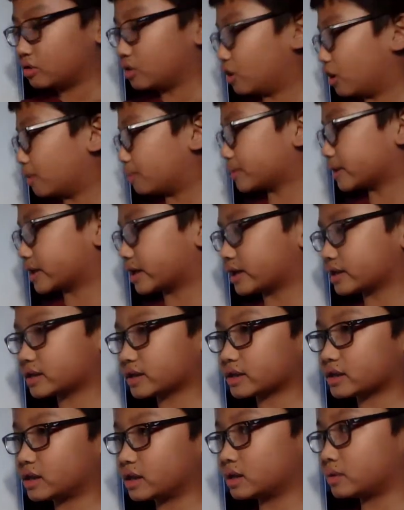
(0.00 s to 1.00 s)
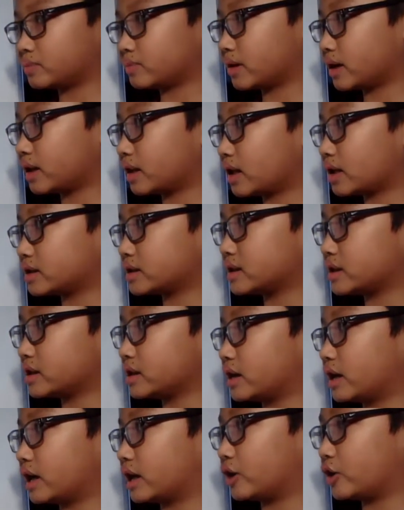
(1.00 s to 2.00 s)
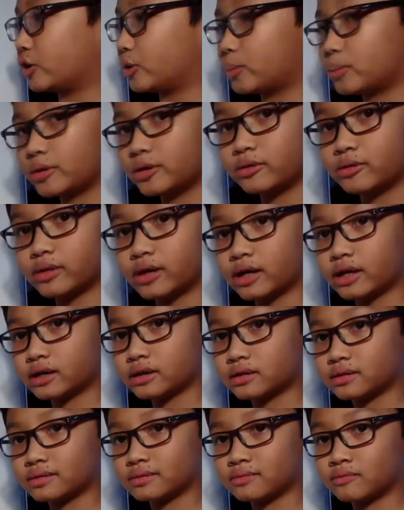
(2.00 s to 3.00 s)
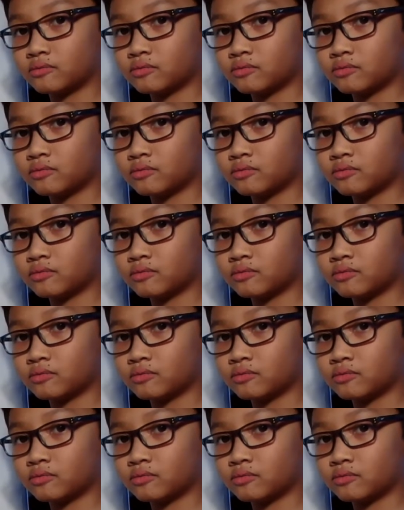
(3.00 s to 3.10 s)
hope you guys like this Braille lesson. I hope you guys